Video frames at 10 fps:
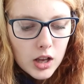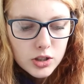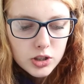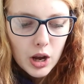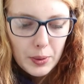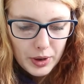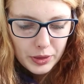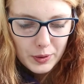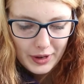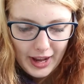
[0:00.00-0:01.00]
So I
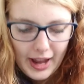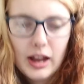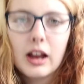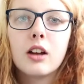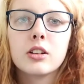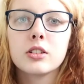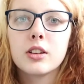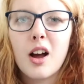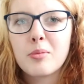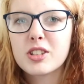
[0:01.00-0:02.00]
thought, okay,
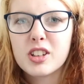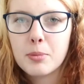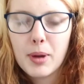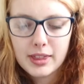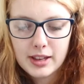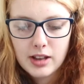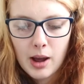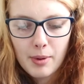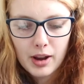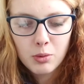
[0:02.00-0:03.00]
I'm just going to pick these
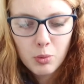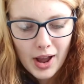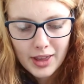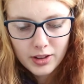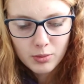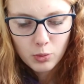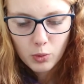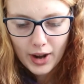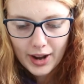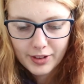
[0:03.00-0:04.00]
up. I can wear
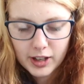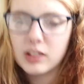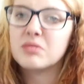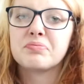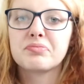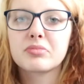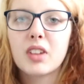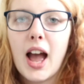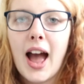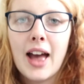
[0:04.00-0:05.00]
them whenever,
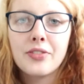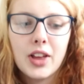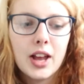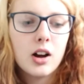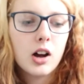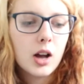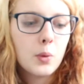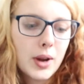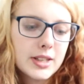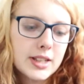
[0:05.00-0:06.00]
and they are
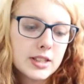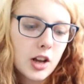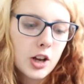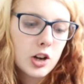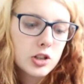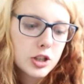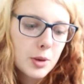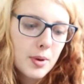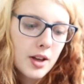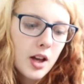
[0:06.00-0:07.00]
high-waisted. So I've got
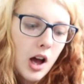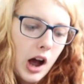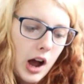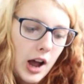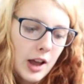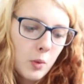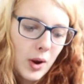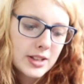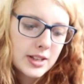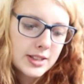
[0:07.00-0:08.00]
super
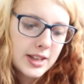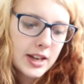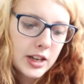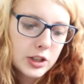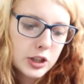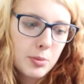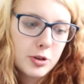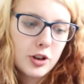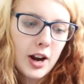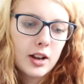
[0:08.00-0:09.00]
high-waisted, skinny, super
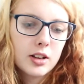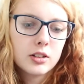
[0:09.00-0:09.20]
stretch,